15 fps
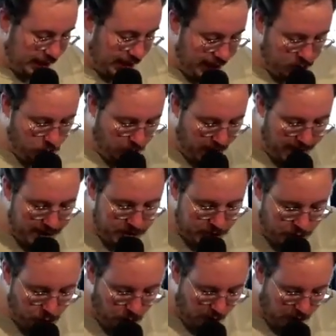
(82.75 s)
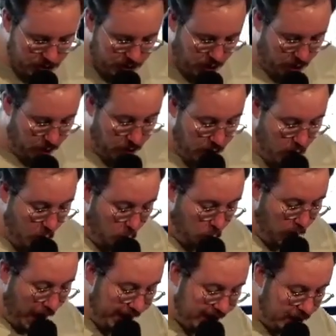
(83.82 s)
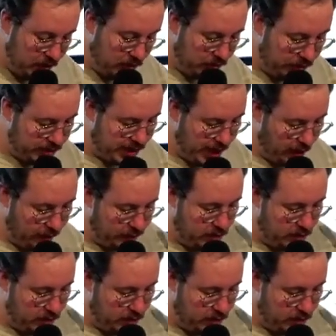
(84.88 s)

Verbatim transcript: Likewise, you also reckon yourself